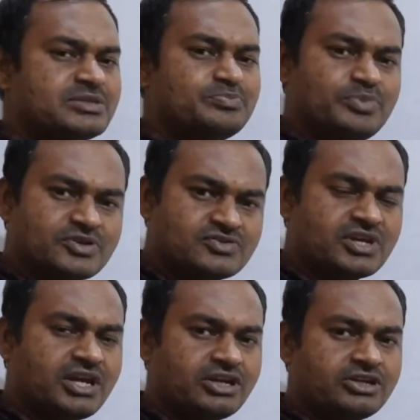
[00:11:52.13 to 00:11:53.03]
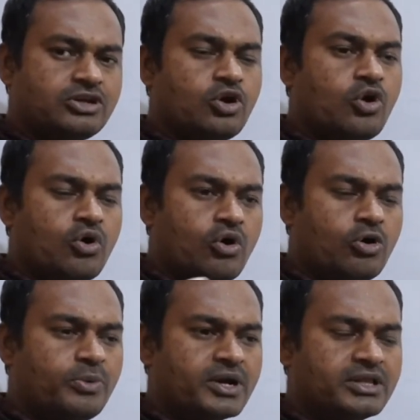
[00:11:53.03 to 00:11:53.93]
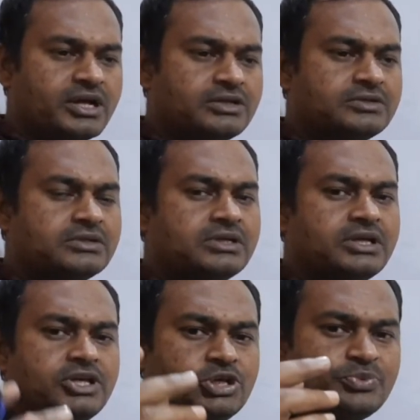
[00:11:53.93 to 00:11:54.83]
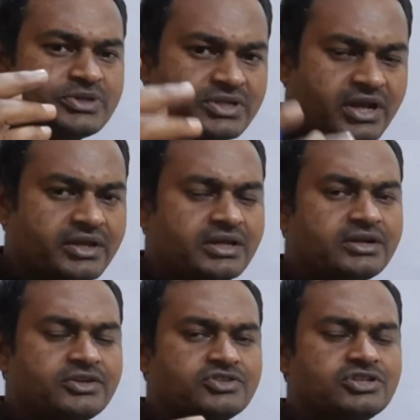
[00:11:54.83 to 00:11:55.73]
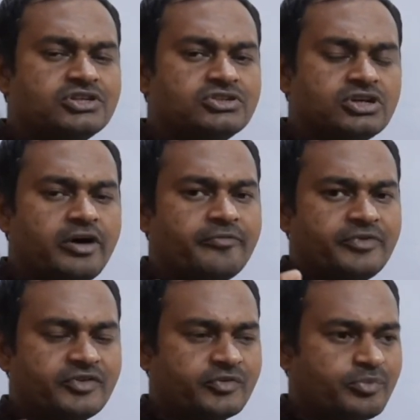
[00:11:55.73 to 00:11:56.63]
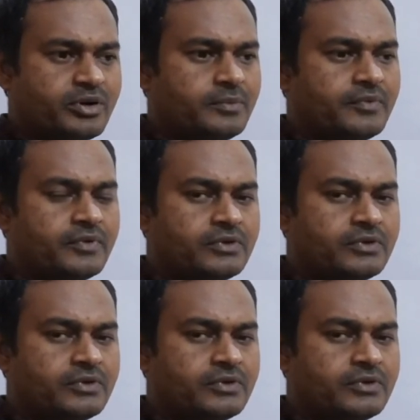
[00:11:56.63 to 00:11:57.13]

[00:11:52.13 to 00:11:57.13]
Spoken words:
present over the equatorial region of the sperm.